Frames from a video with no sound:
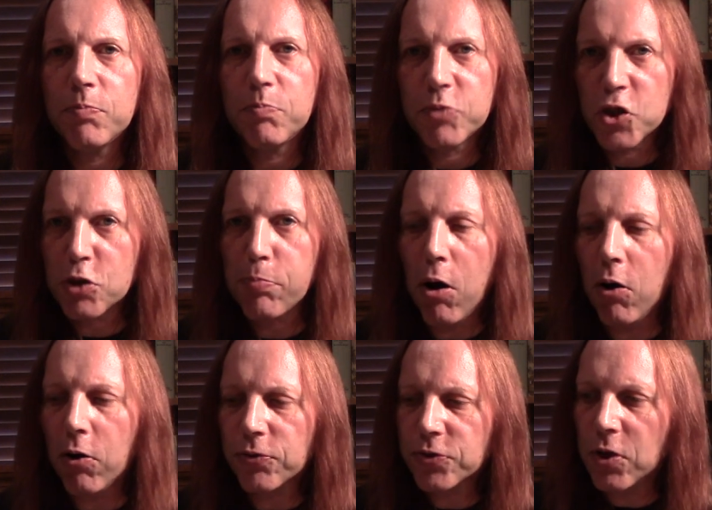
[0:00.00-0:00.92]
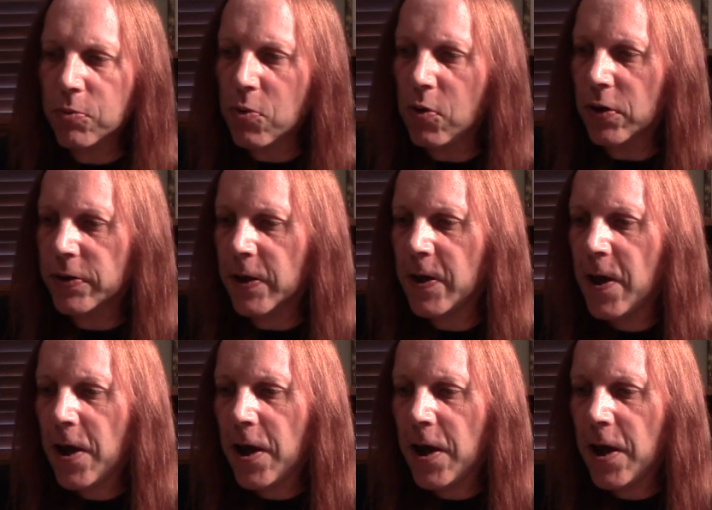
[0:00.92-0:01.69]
spot on, top quality.